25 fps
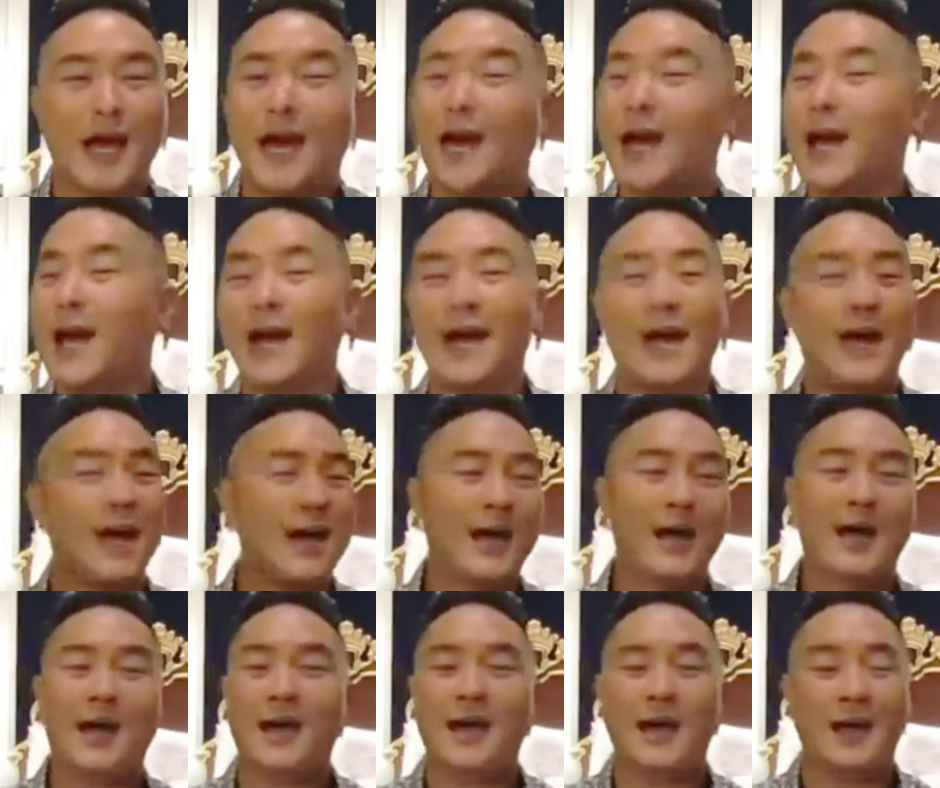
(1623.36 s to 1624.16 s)
and we're like,
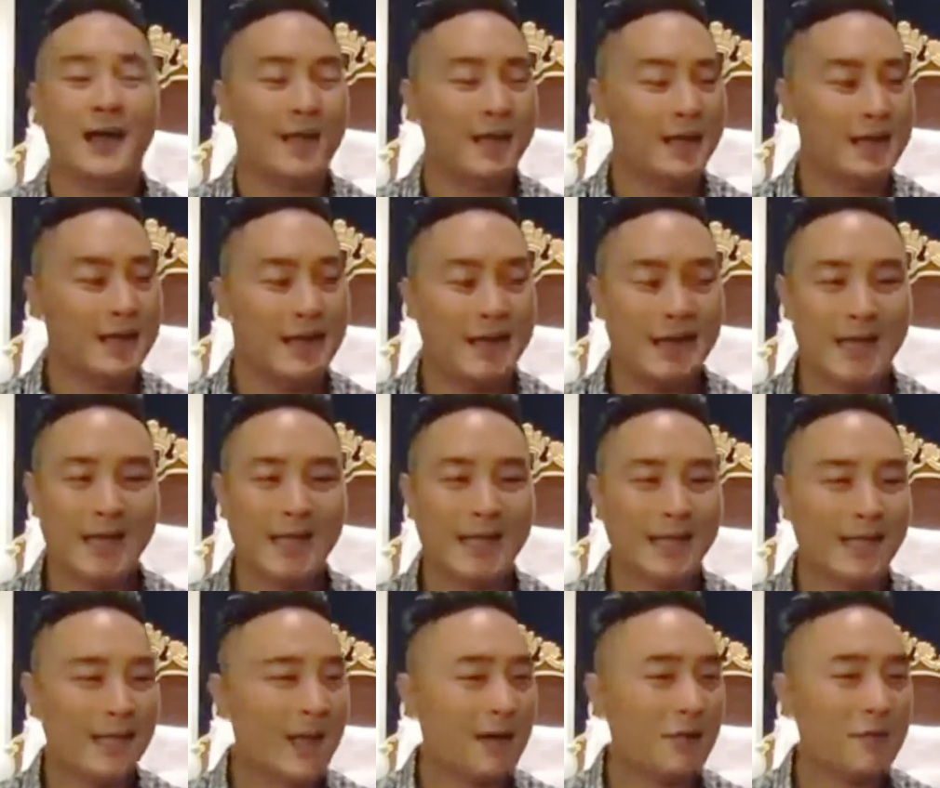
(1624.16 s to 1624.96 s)
ha ha
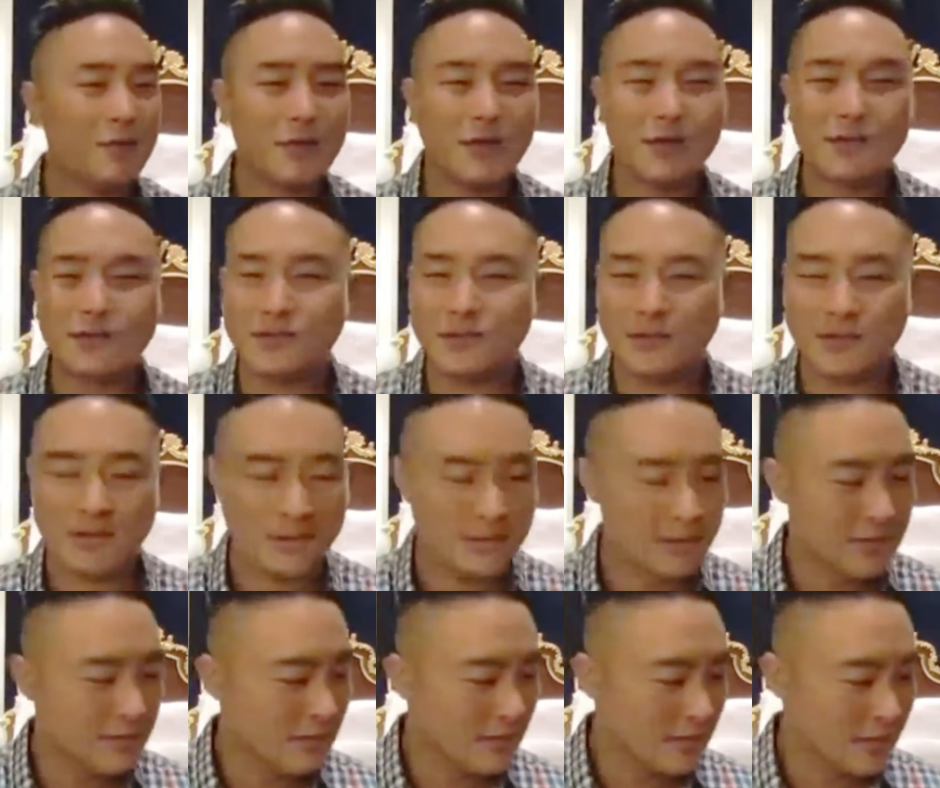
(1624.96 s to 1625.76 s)
ha!
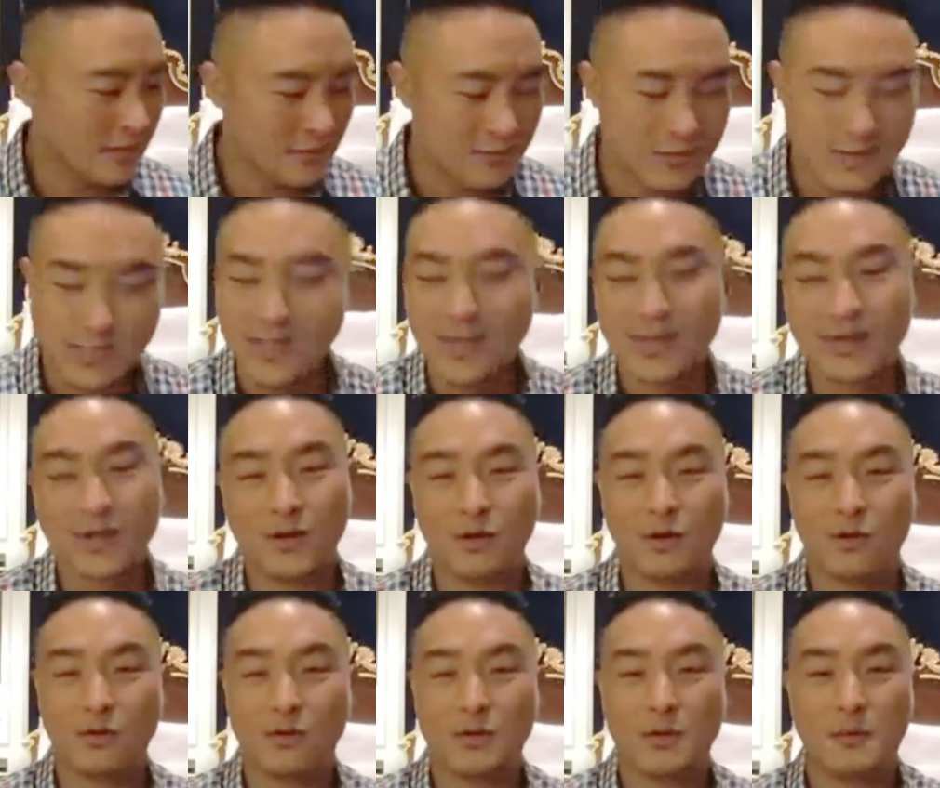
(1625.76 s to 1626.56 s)
Hilarious
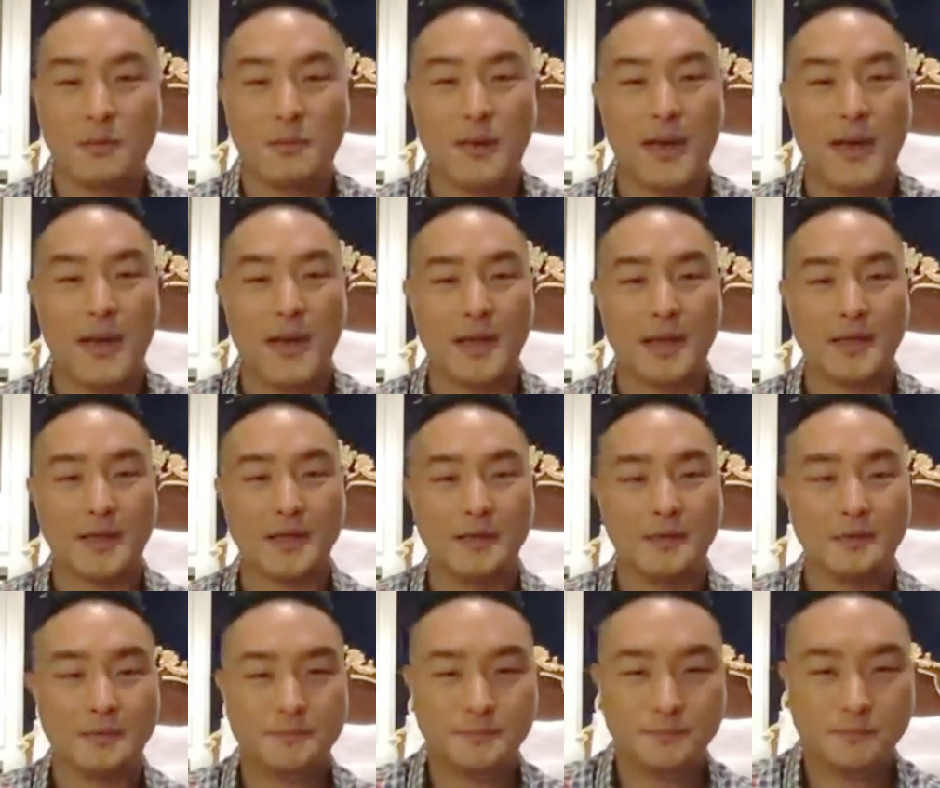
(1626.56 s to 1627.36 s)
couldn't hold
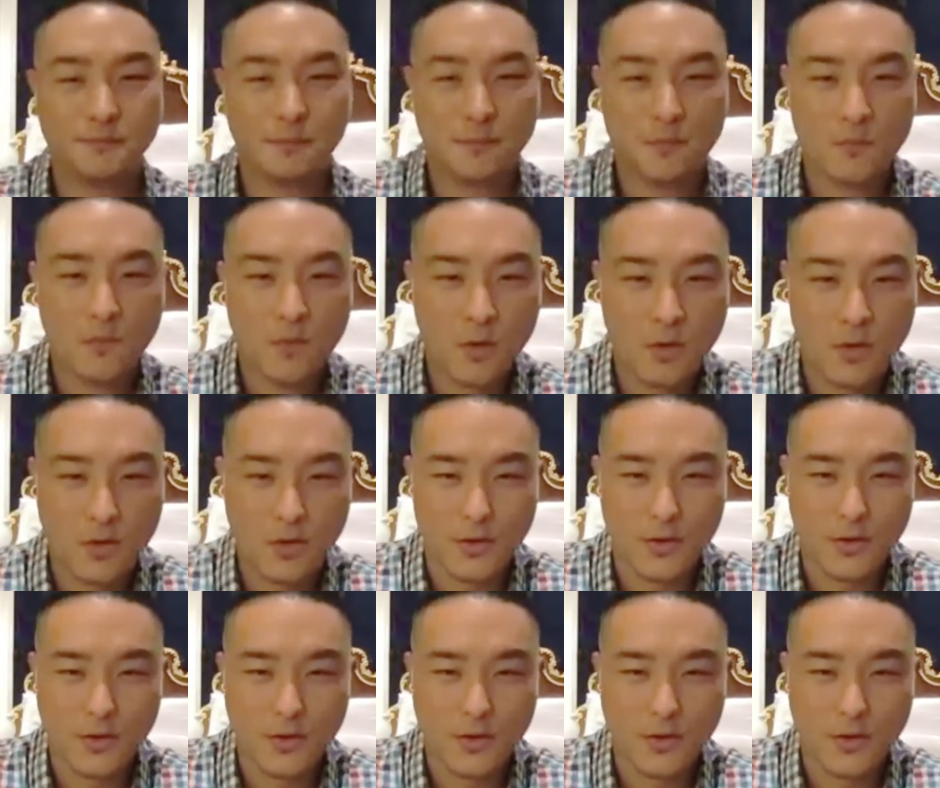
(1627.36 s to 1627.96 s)
it back.